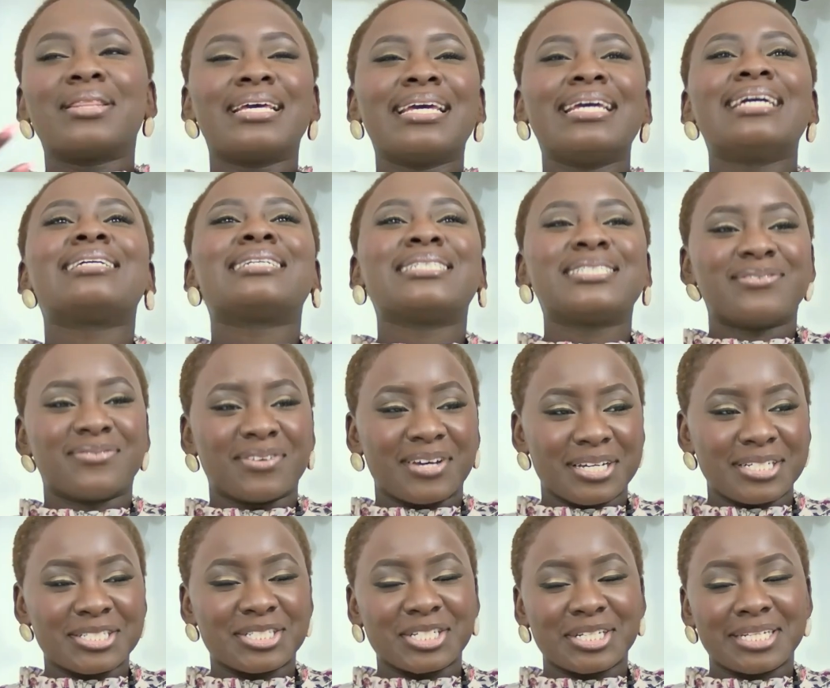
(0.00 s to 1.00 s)
the English
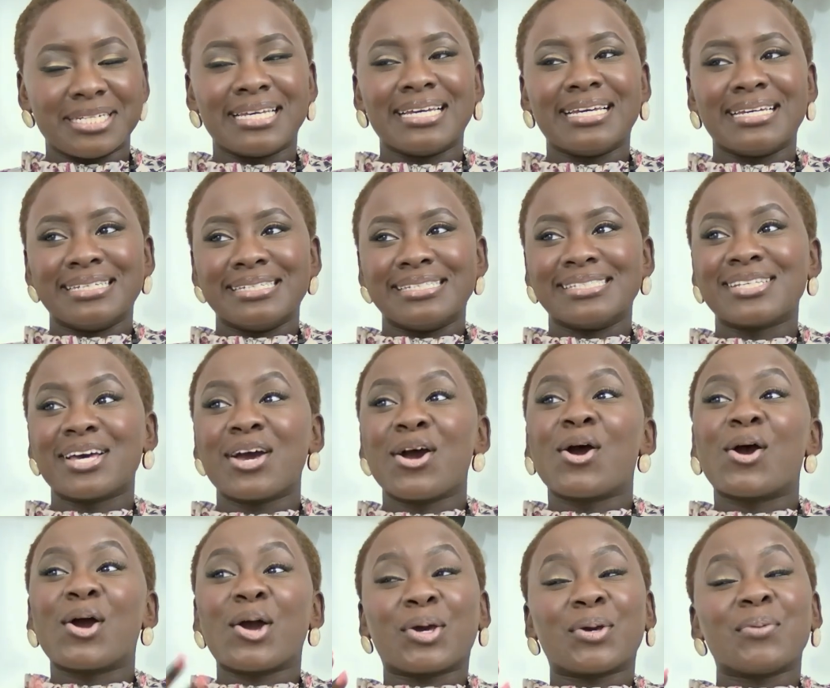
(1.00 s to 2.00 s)
version is
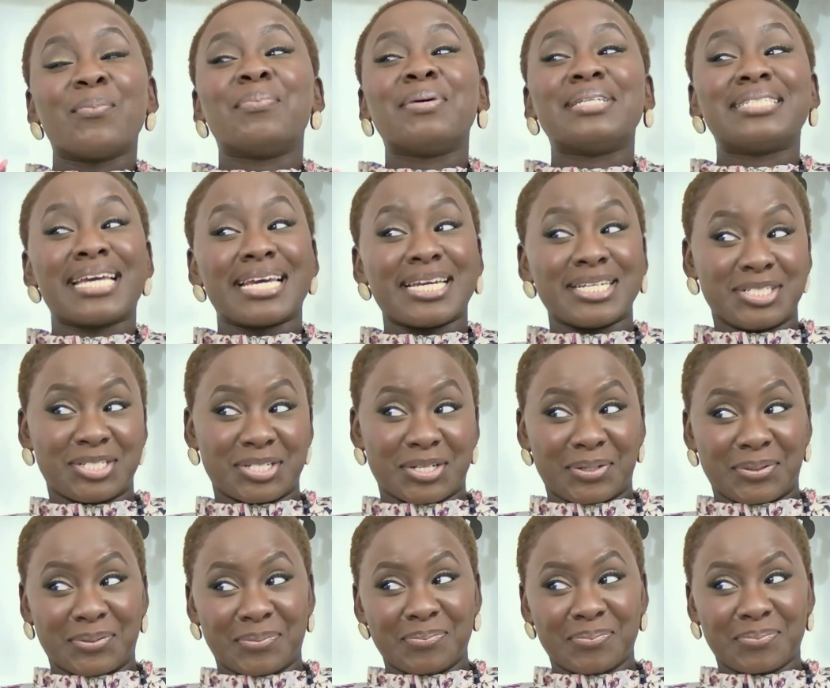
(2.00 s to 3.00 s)

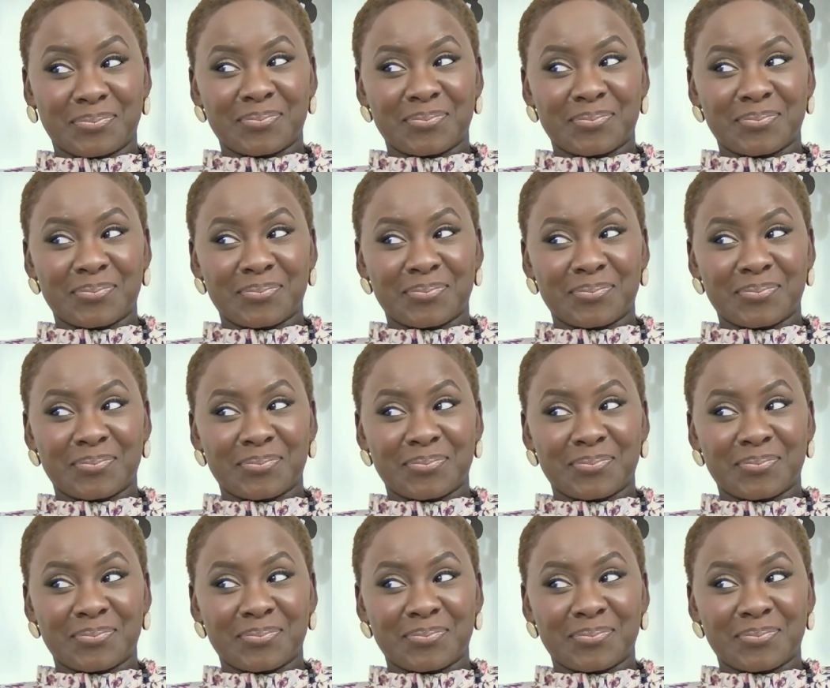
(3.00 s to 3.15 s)
Ogunbadejo.